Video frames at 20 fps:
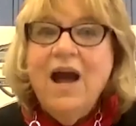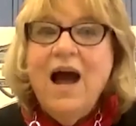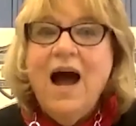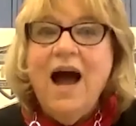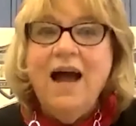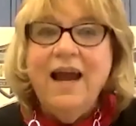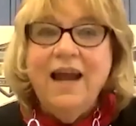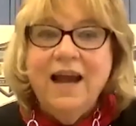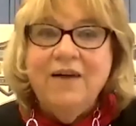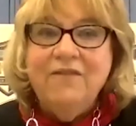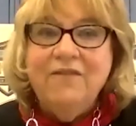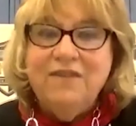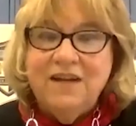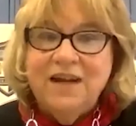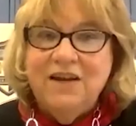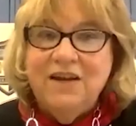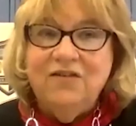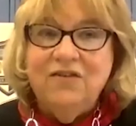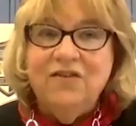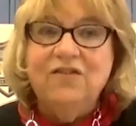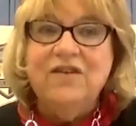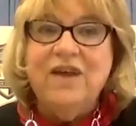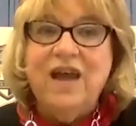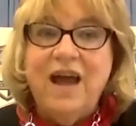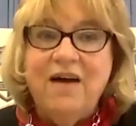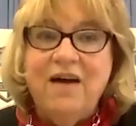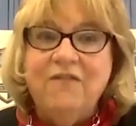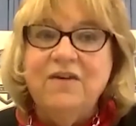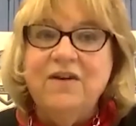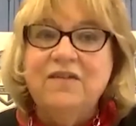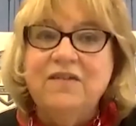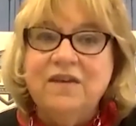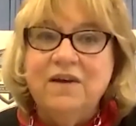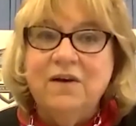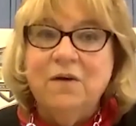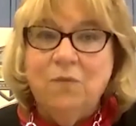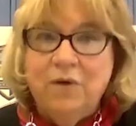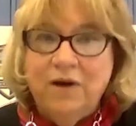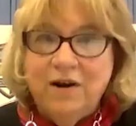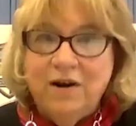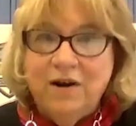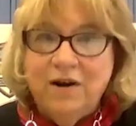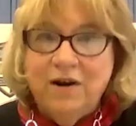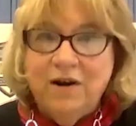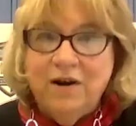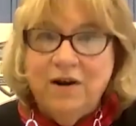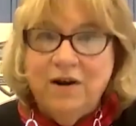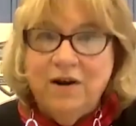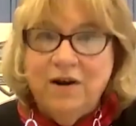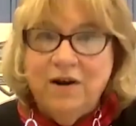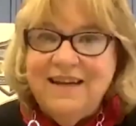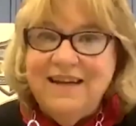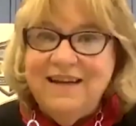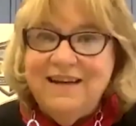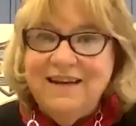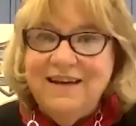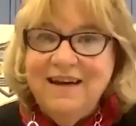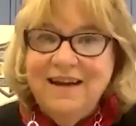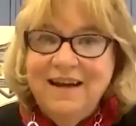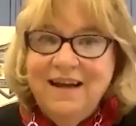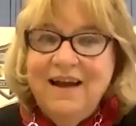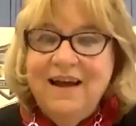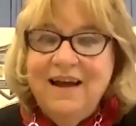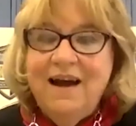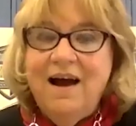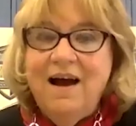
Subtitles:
I have teachers, every single one of my 19